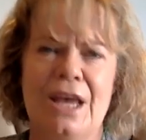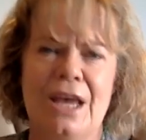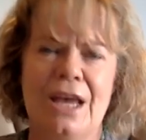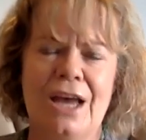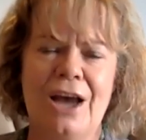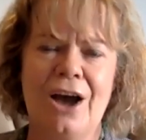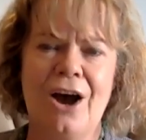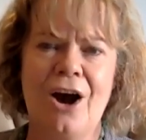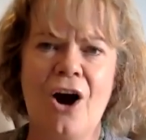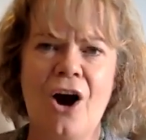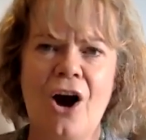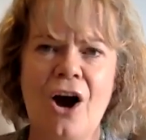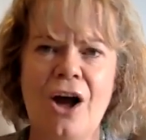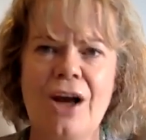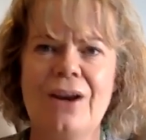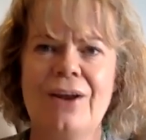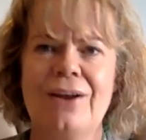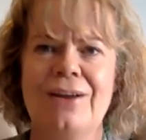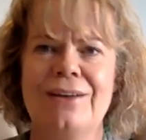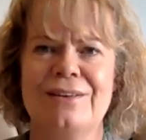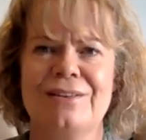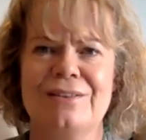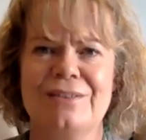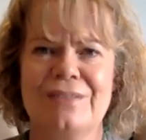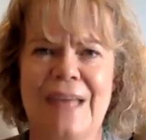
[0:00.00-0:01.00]
It
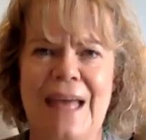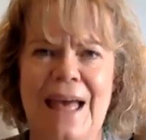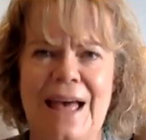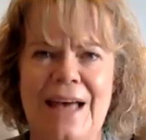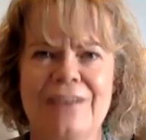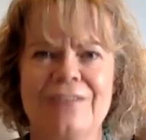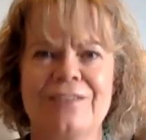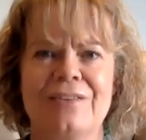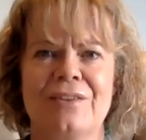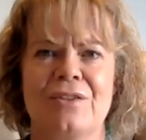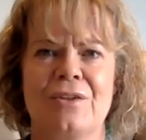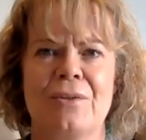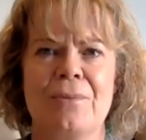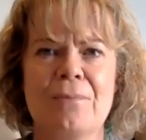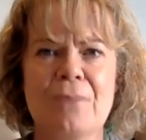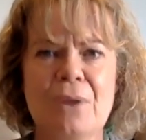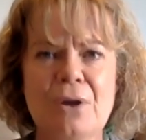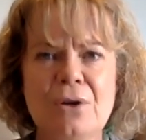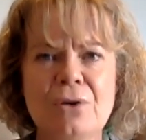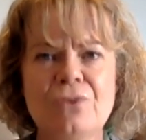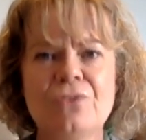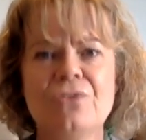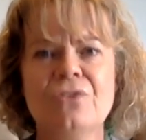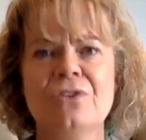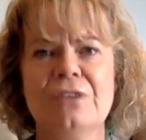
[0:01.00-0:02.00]
highlights that the
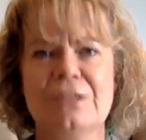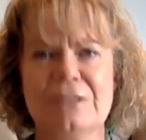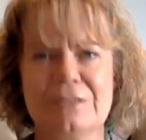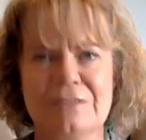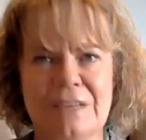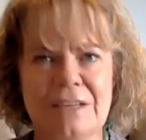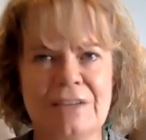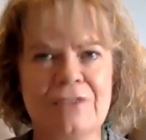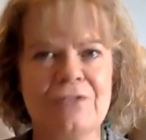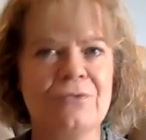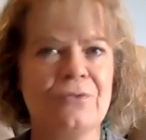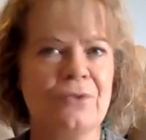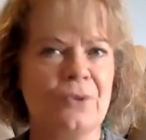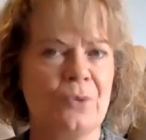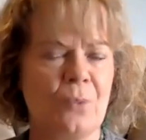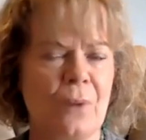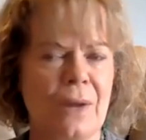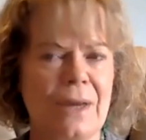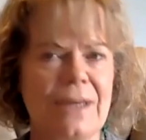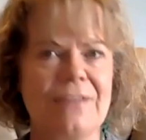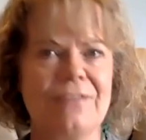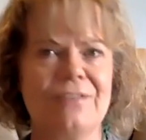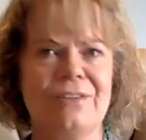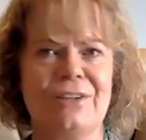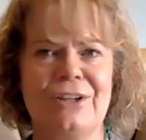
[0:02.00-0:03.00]
most successful
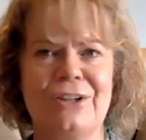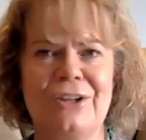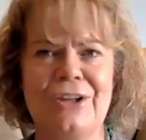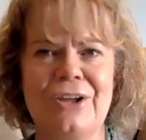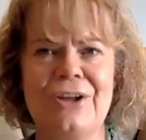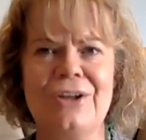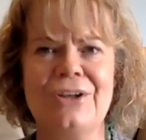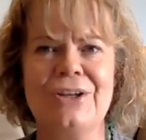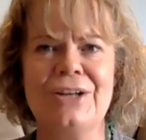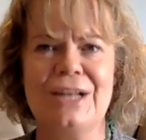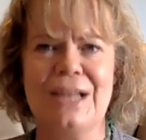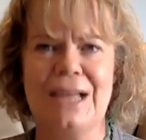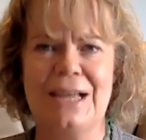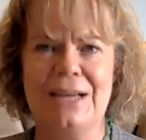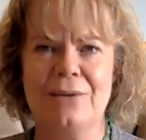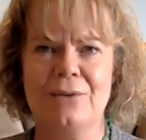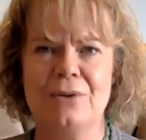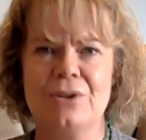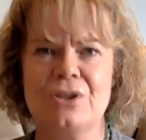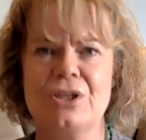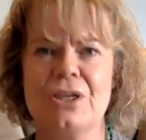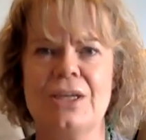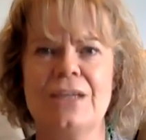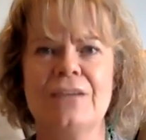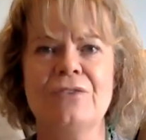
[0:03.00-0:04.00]
way to learn a
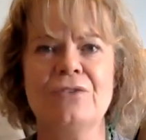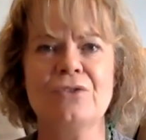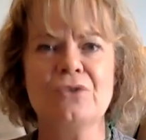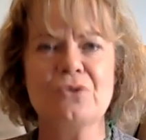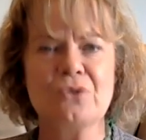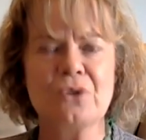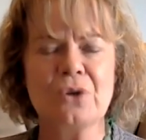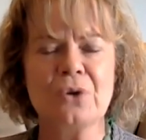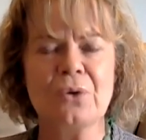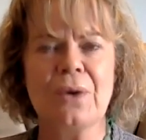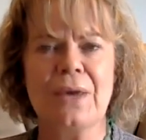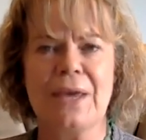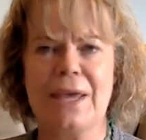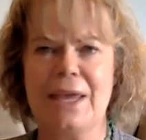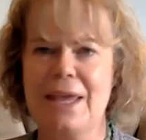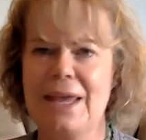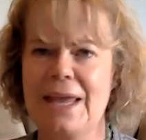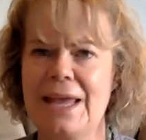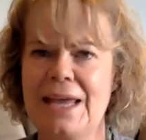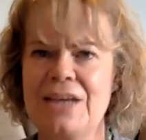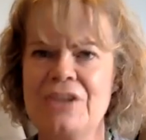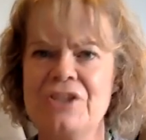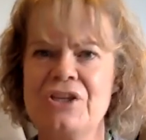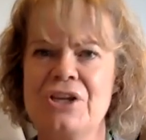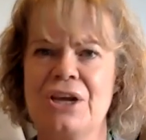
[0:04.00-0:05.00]
language is through
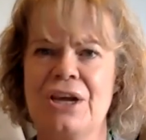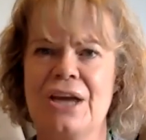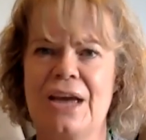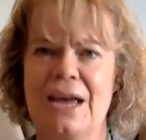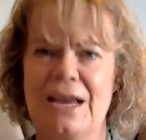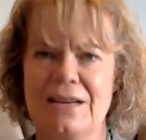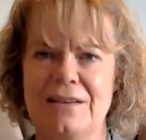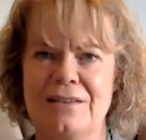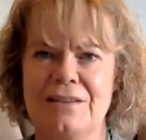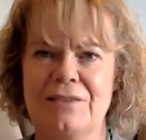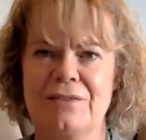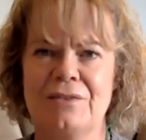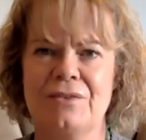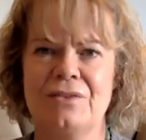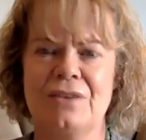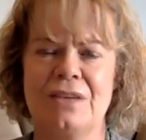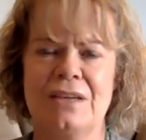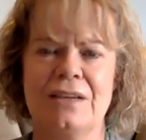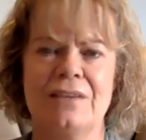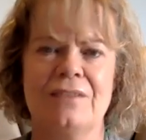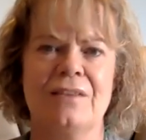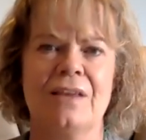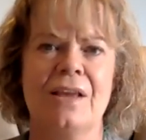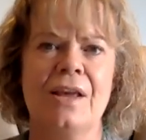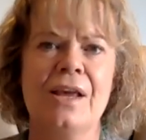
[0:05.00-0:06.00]
engaging
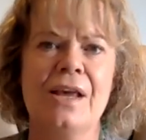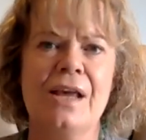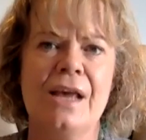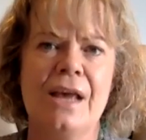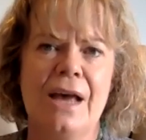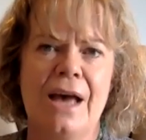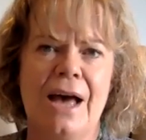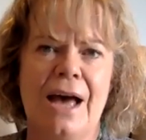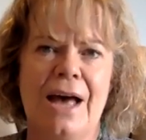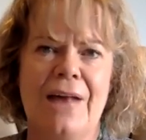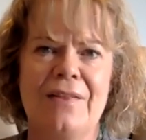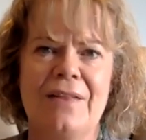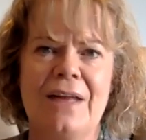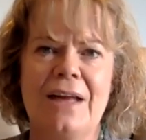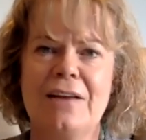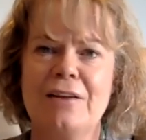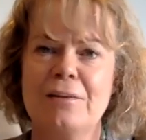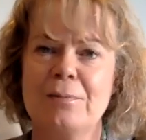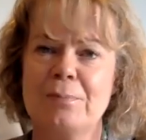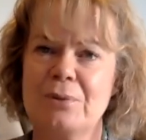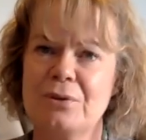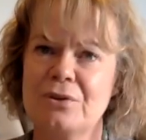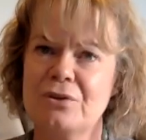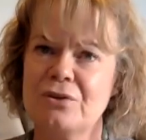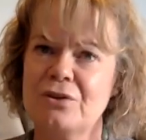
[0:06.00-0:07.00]
activities. And
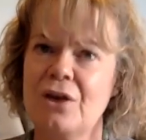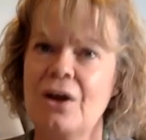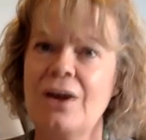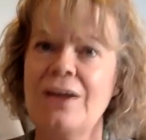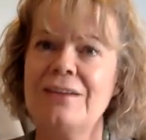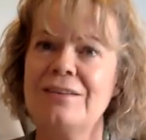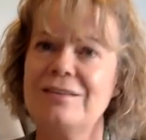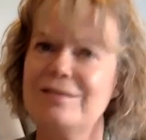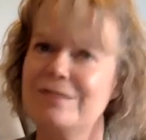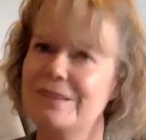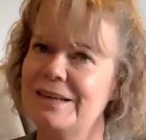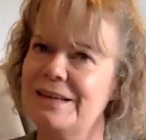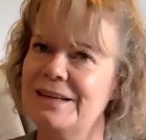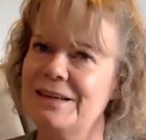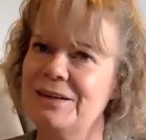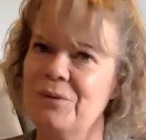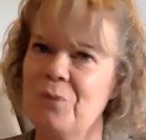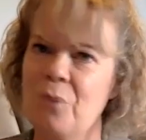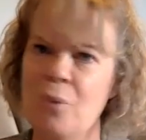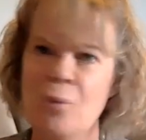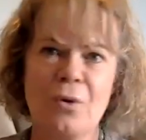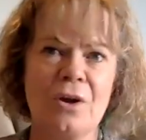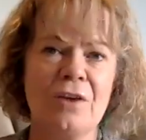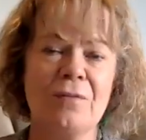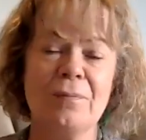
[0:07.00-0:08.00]
that's precisely
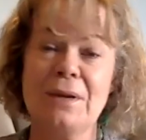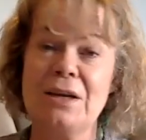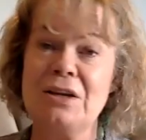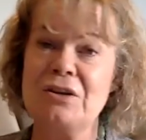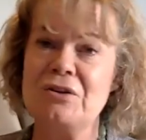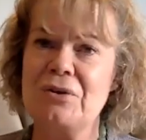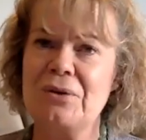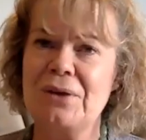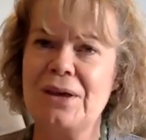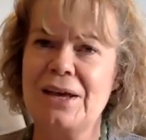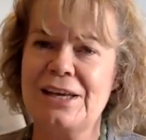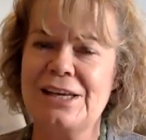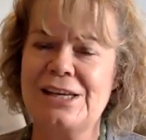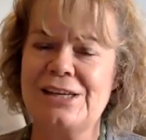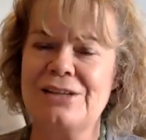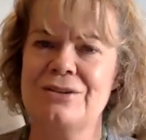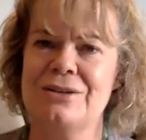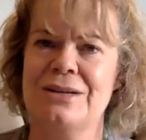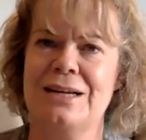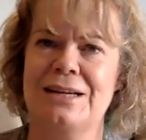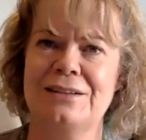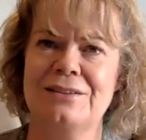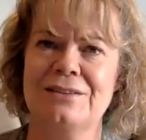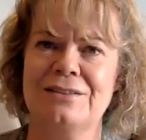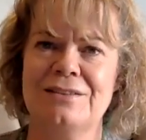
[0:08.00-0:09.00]
what we've been doing at
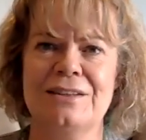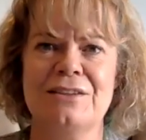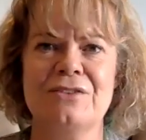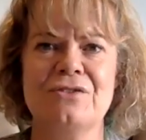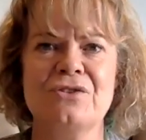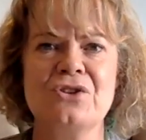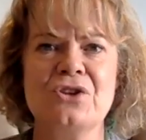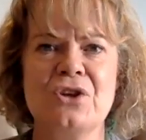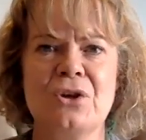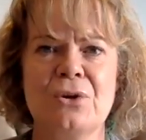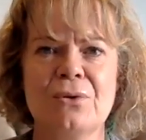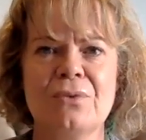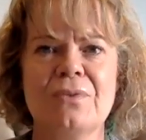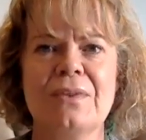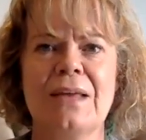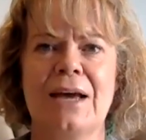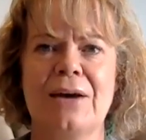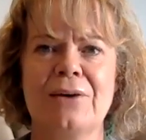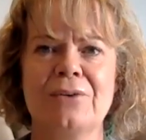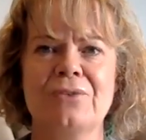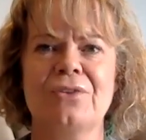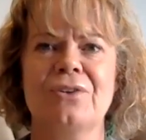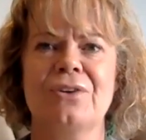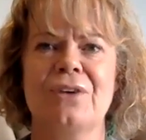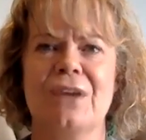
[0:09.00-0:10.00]
KidooLand since
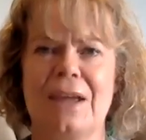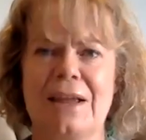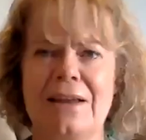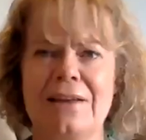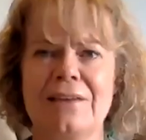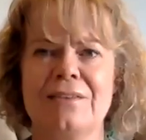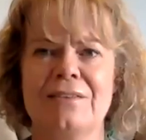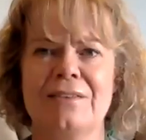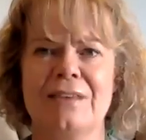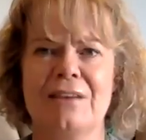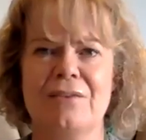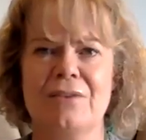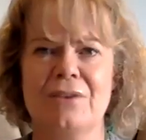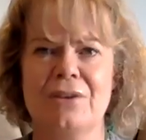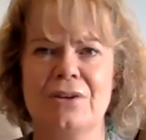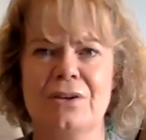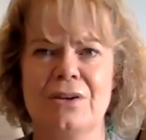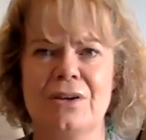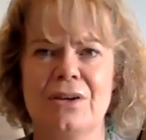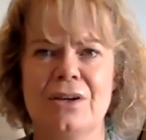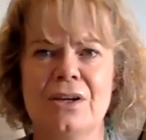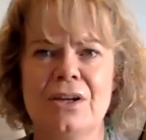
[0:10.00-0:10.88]
2007.